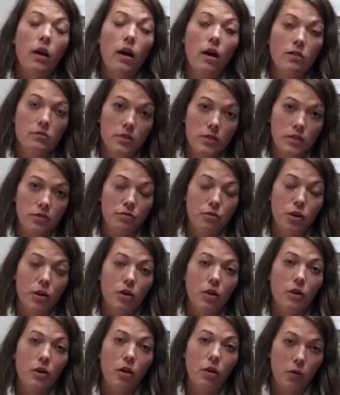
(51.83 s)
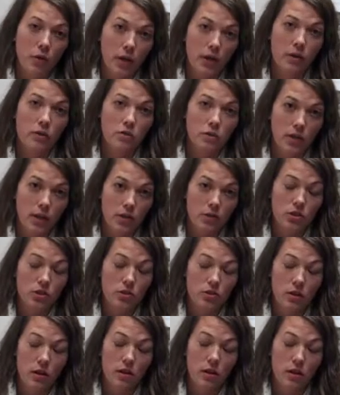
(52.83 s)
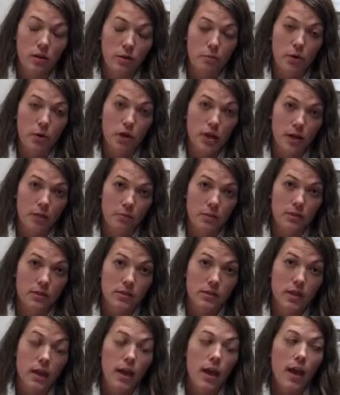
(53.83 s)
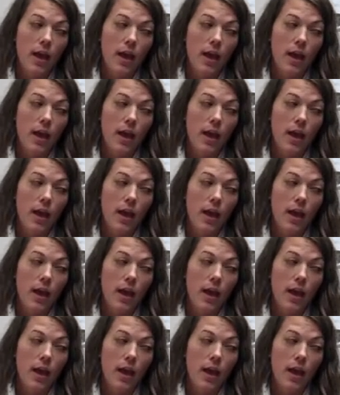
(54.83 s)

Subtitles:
of different 090 sections on Larimer campus?